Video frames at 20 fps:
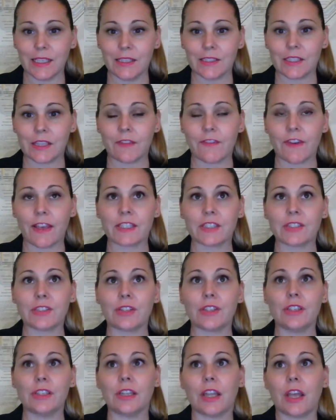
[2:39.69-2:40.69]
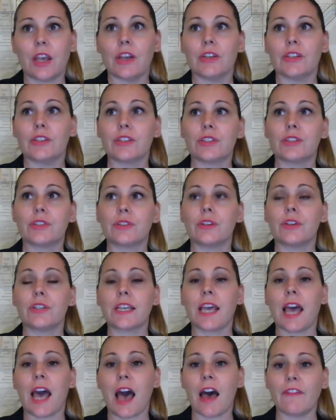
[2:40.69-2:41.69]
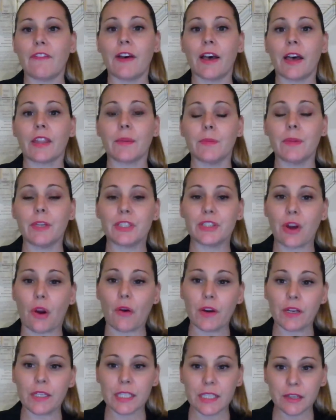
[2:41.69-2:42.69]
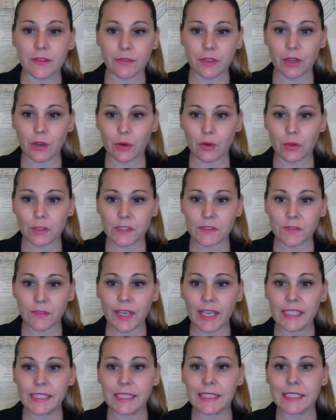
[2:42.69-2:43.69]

So the VET student loan should cover the majority of the course fees.